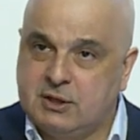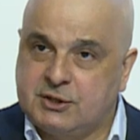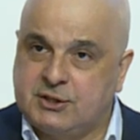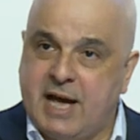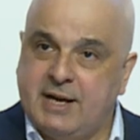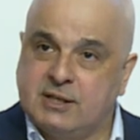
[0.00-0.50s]

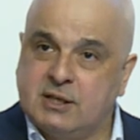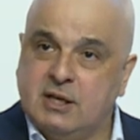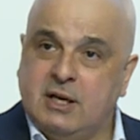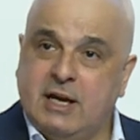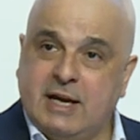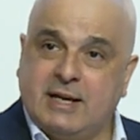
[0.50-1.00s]
studies
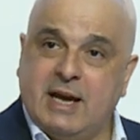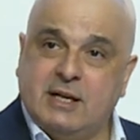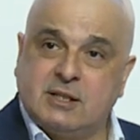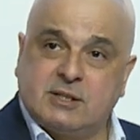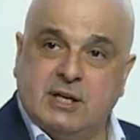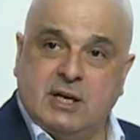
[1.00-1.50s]

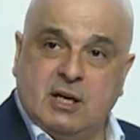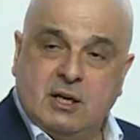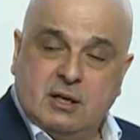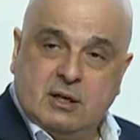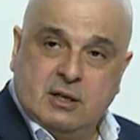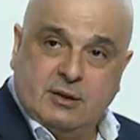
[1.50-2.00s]
against the,